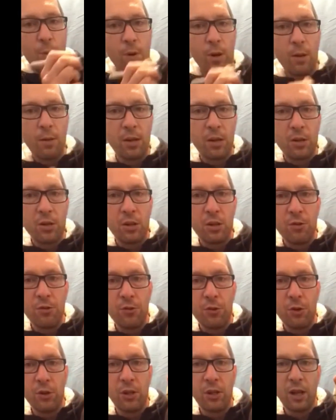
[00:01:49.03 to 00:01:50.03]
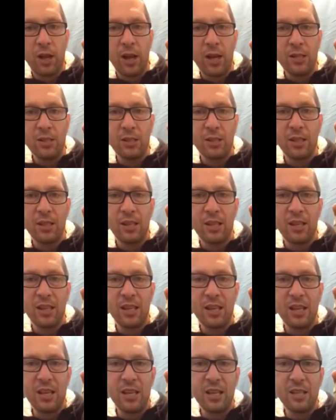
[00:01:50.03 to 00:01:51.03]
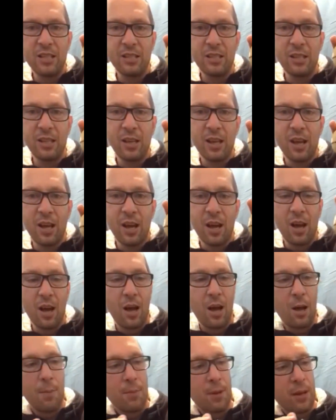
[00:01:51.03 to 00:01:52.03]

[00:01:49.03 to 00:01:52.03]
what I'm going to do for you guys is I'm